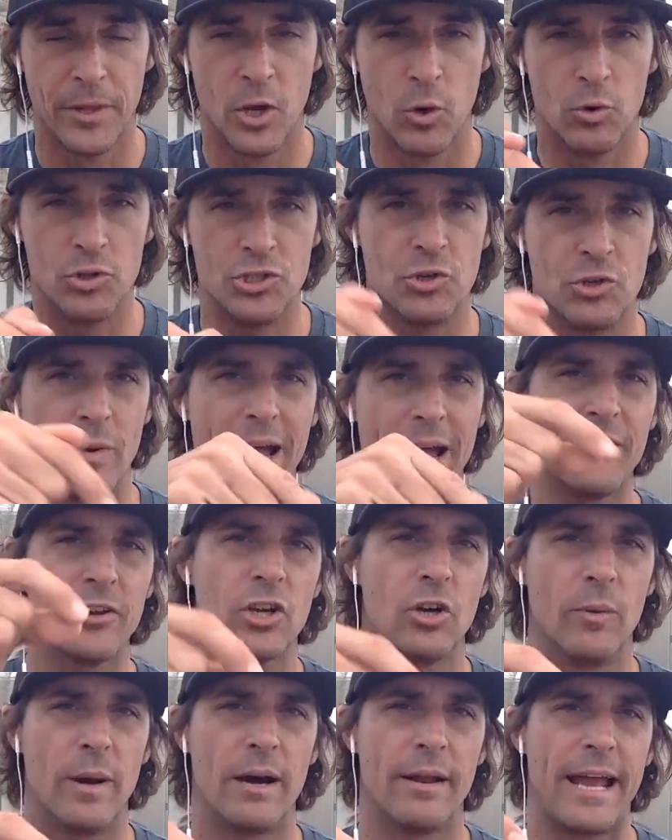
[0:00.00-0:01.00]
would you rather
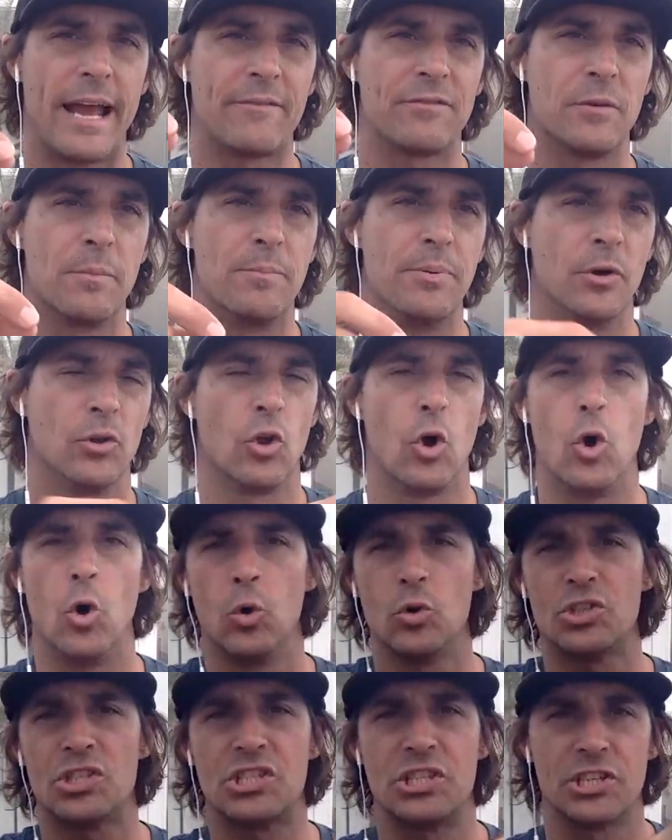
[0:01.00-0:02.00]
go out and have to build a
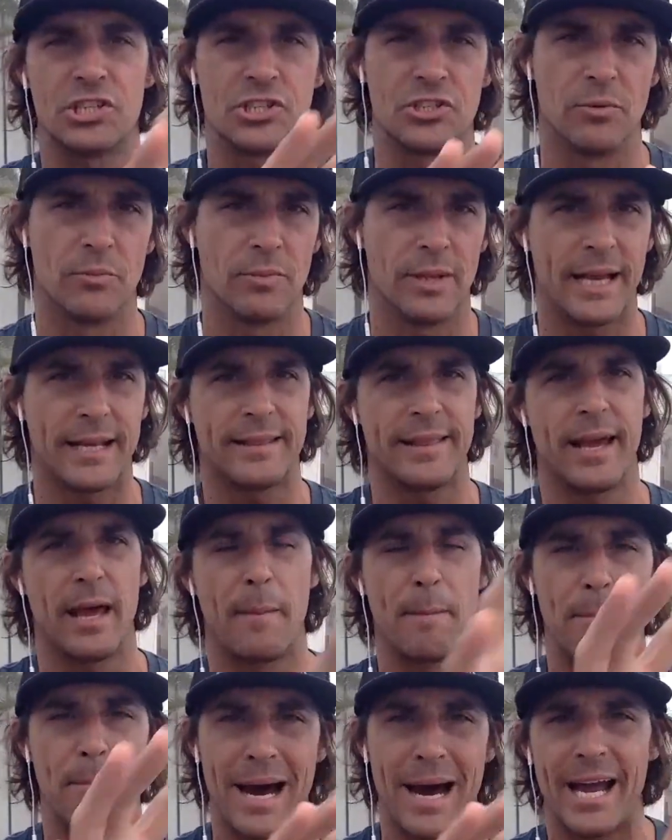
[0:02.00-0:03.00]
whole system like
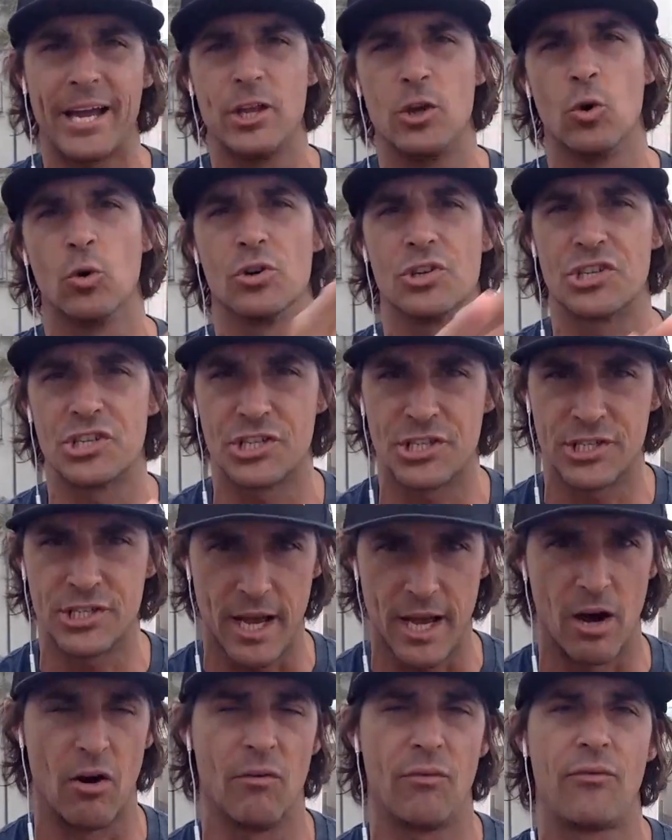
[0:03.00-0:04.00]
that by
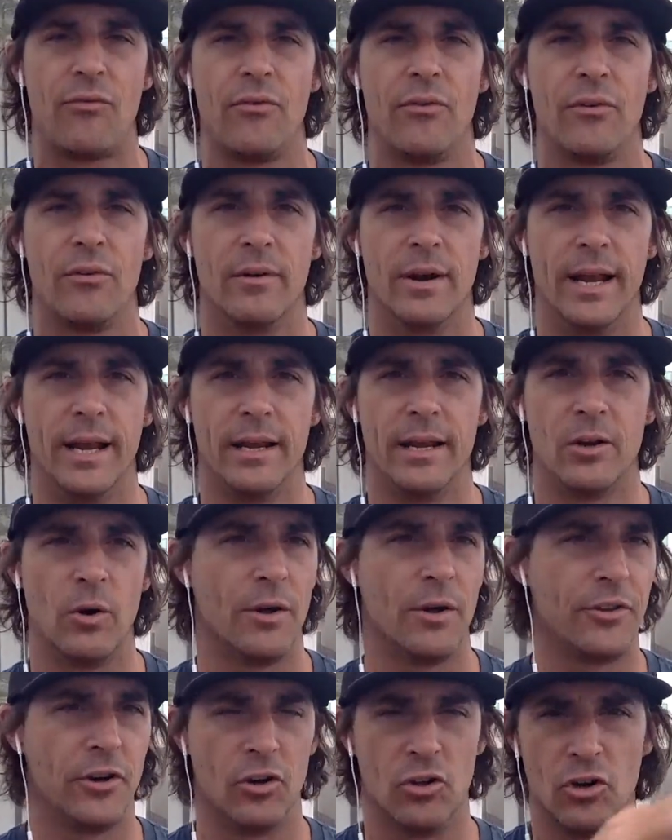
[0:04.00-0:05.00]
yourself, right? Go
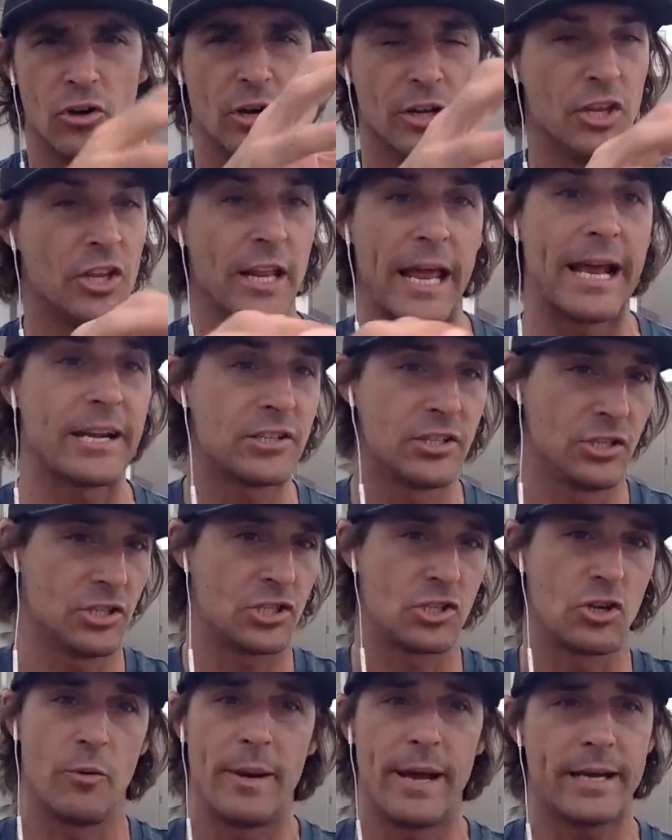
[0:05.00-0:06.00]
out there and learn. You can actually just
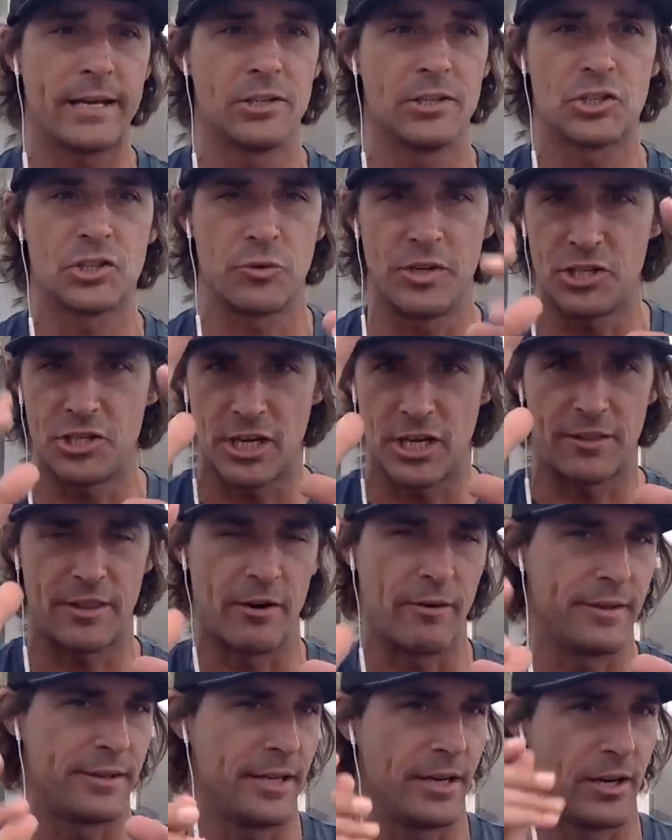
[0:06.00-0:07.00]
go back and screenshot that
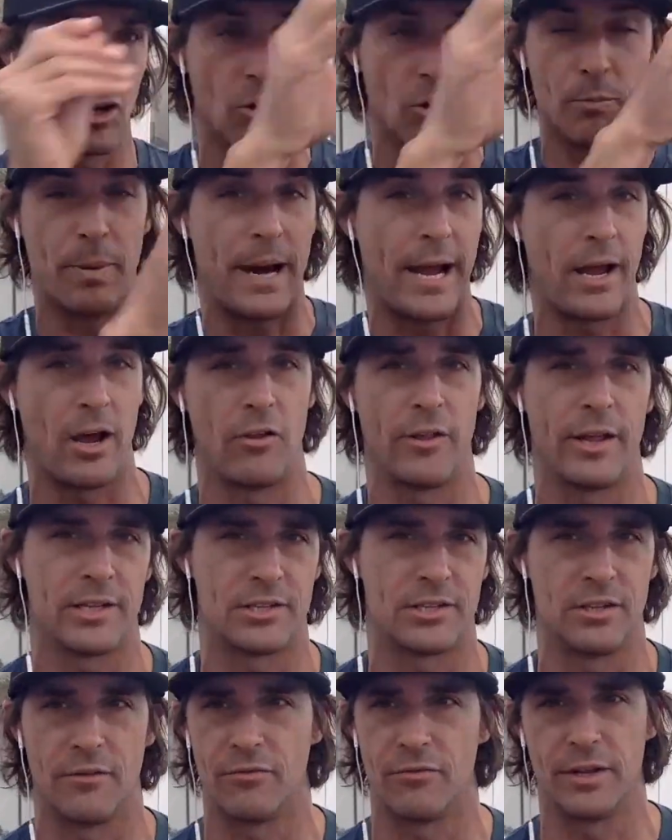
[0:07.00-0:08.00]
right there and go buy all that
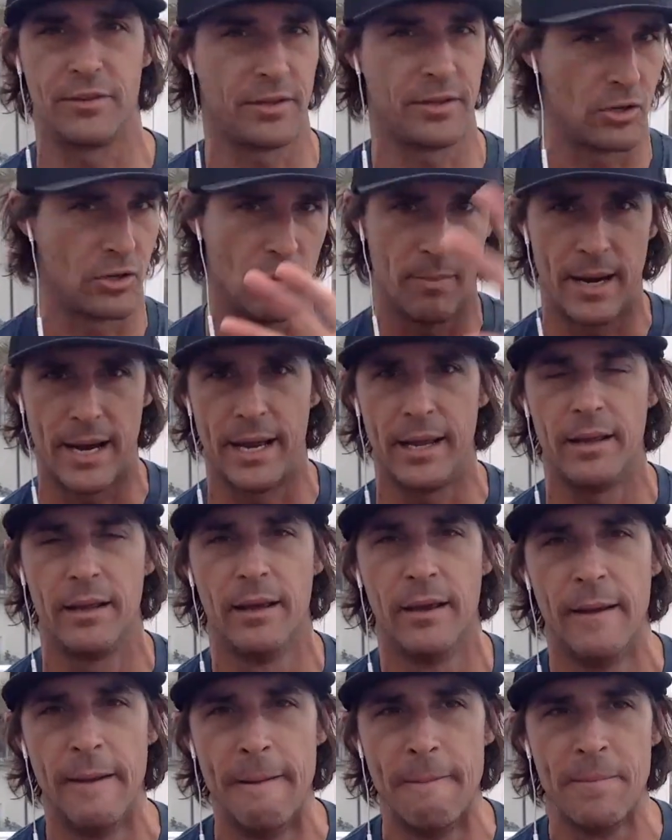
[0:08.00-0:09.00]
stuff right there. Go buy it
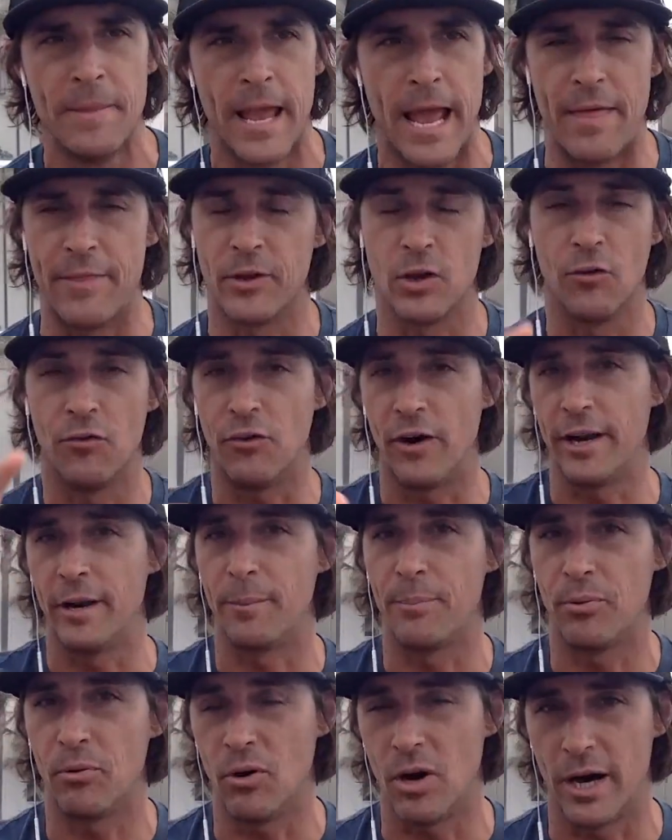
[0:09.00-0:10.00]
and then go find a
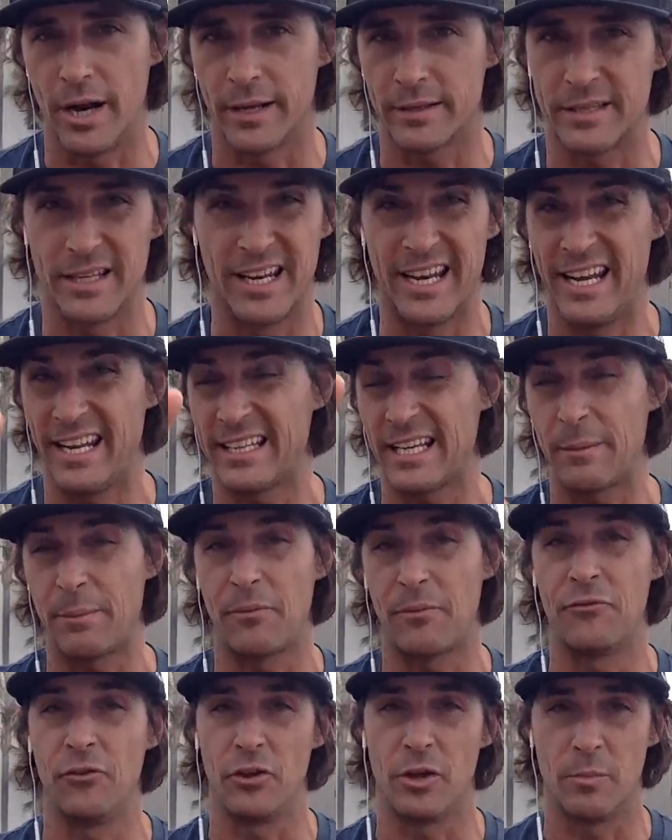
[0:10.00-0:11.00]
product and any type of
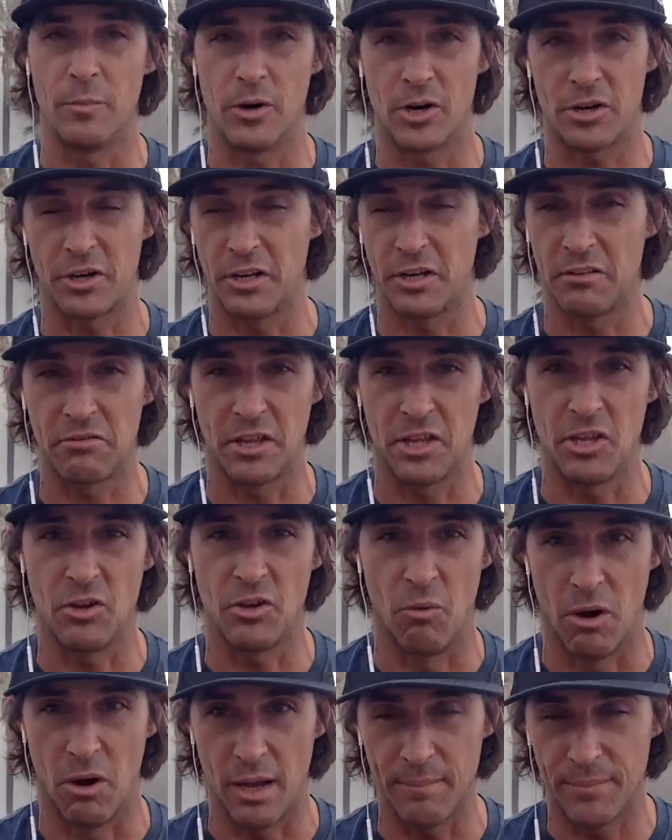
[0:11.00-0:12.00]
affiliate marketing thing you
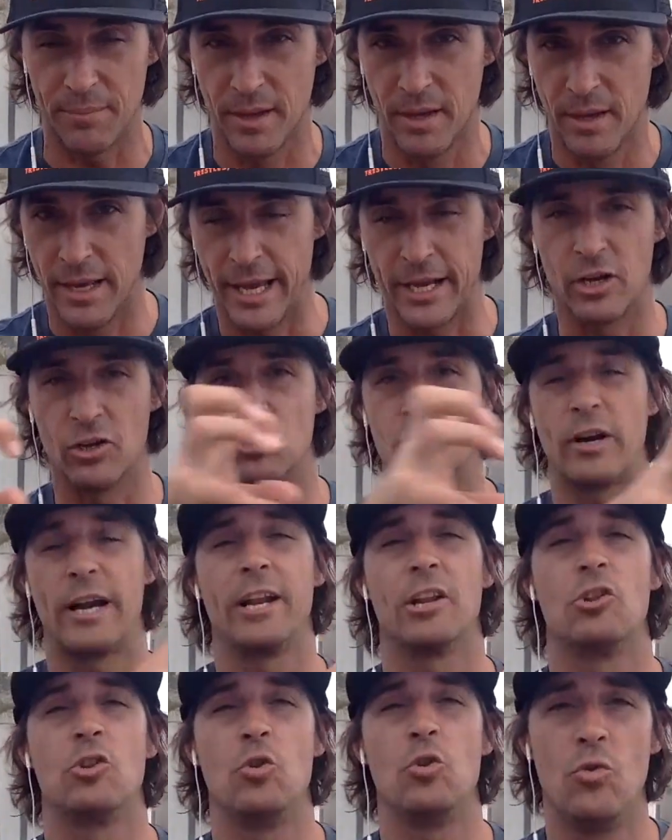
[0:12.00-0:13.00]
want and go try
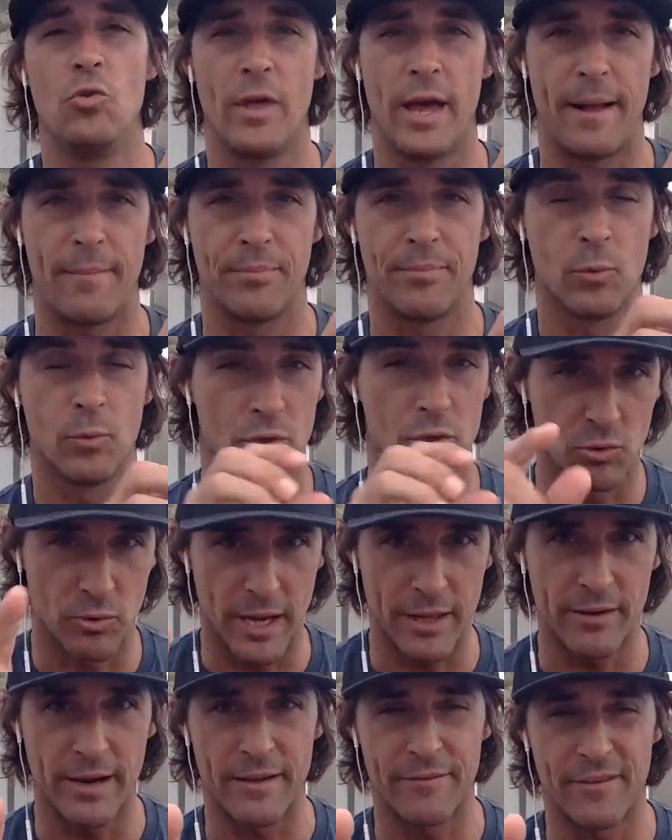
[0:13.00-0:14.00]
to do that. Would you
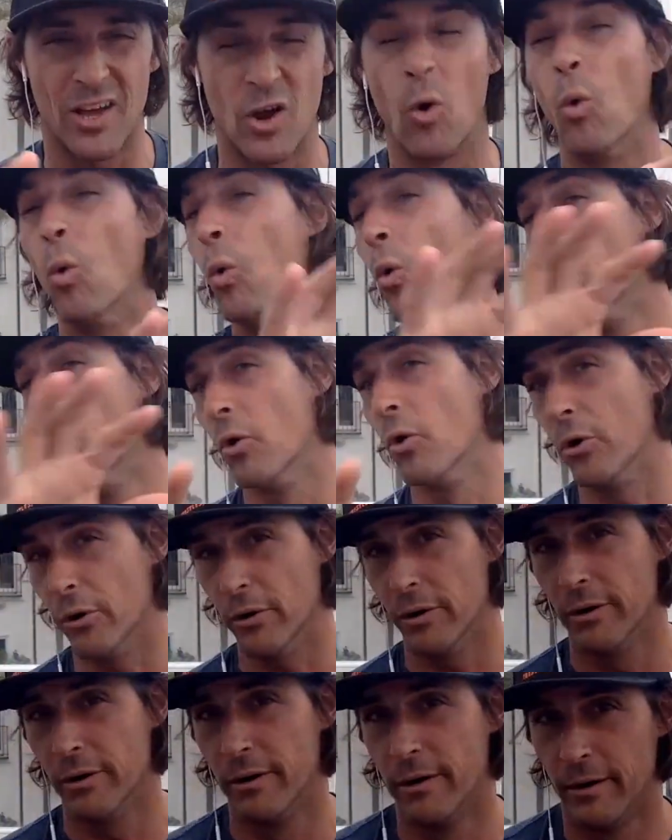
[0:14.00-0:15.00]
rather have that or